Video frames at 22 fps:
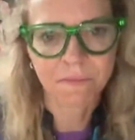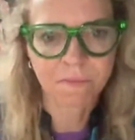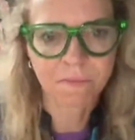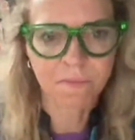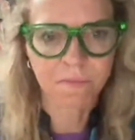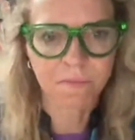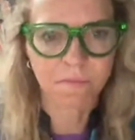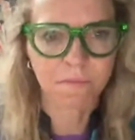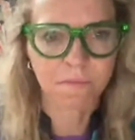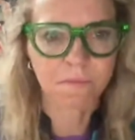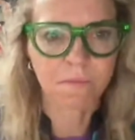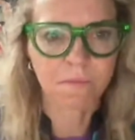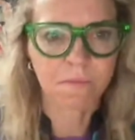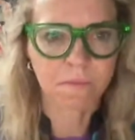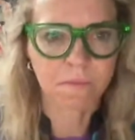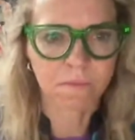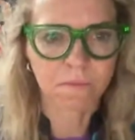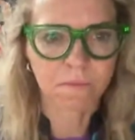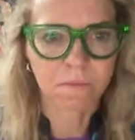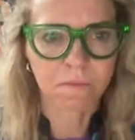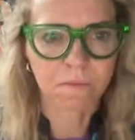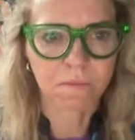
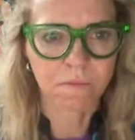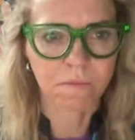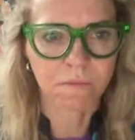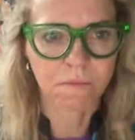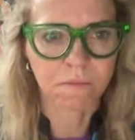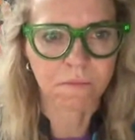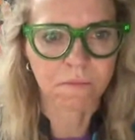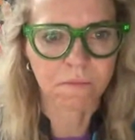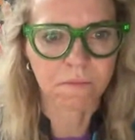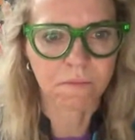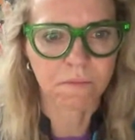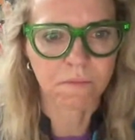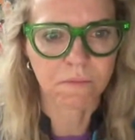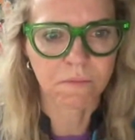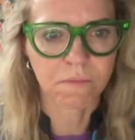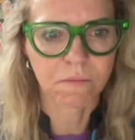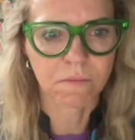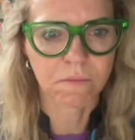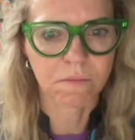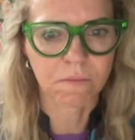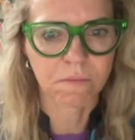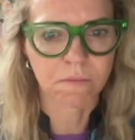
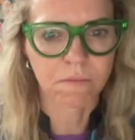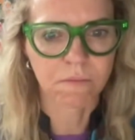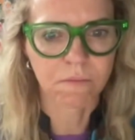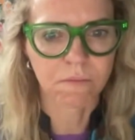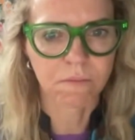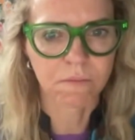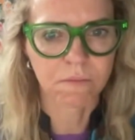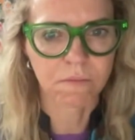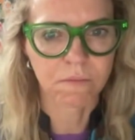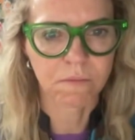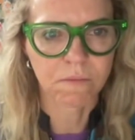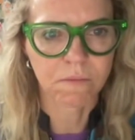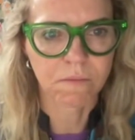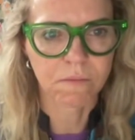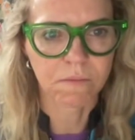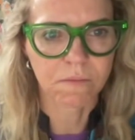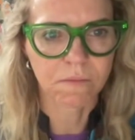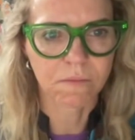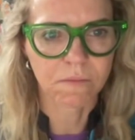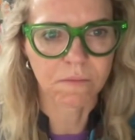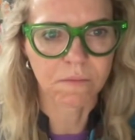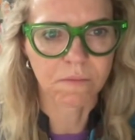
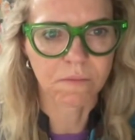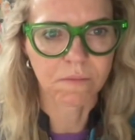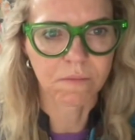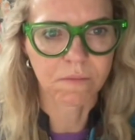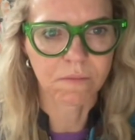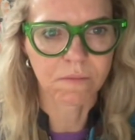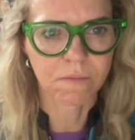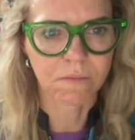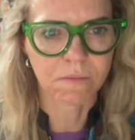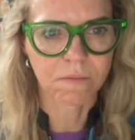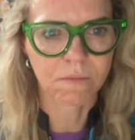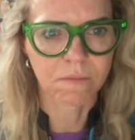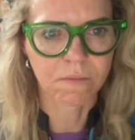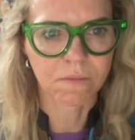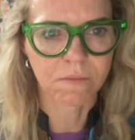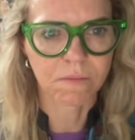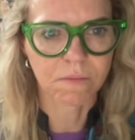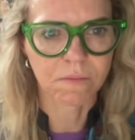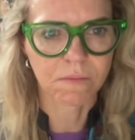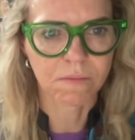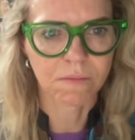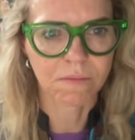
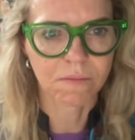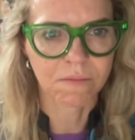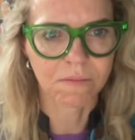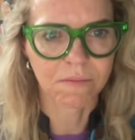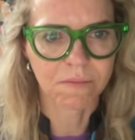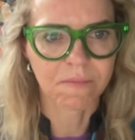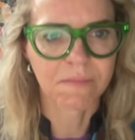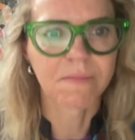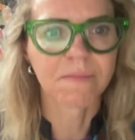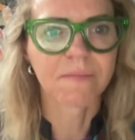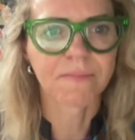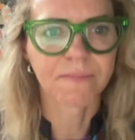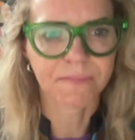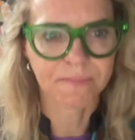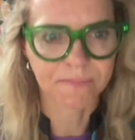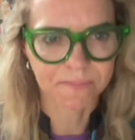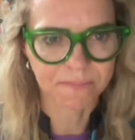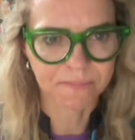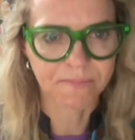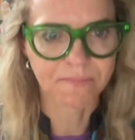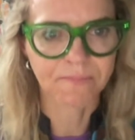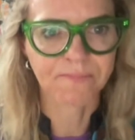
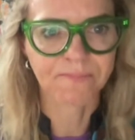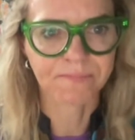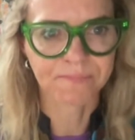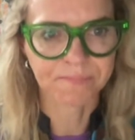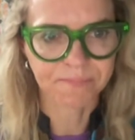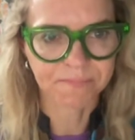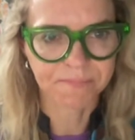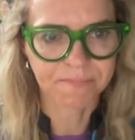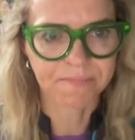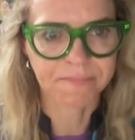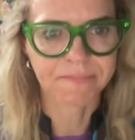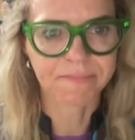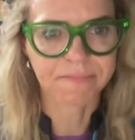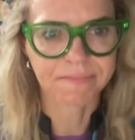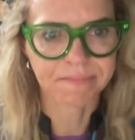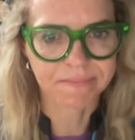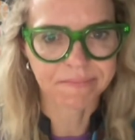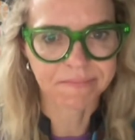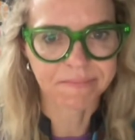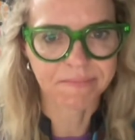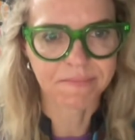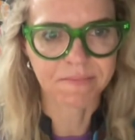
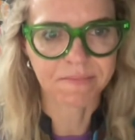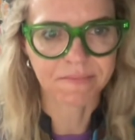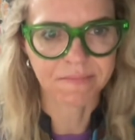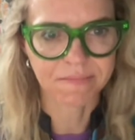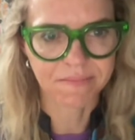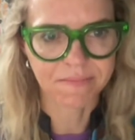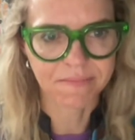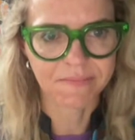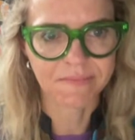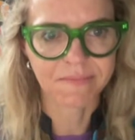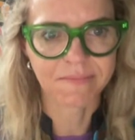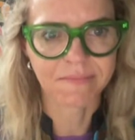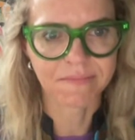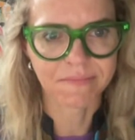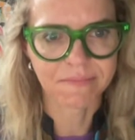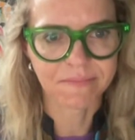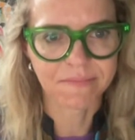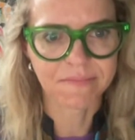This person isn't speaking.